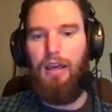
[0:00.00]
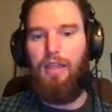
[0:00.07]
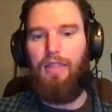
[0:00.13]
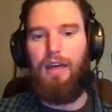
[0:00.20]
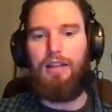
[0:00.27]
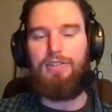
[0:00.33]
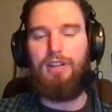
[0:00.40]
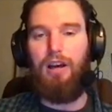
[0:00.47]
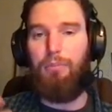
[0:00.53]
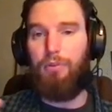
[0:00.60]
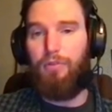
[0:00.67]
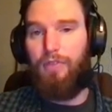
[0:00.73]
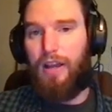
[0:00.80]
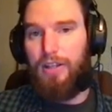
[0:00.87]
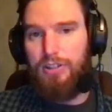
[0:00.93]
That's
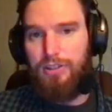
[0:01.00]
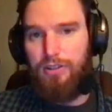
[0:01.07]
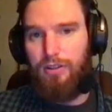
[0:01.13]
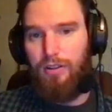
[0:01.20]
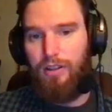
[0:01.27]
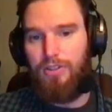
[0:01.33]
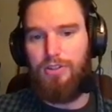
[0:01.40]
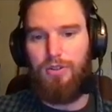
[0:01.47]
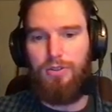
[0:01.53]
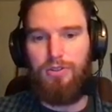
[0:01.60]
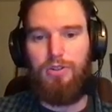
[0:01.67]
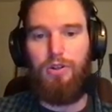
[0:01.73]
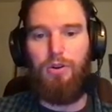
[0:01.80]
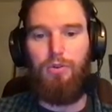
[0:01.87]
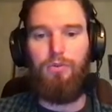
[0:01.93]
unprofessional. That shows
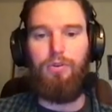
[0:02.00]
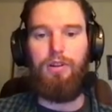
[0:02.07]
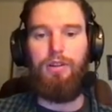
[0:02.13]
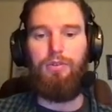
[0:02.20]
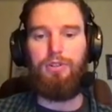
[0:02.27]
you don't really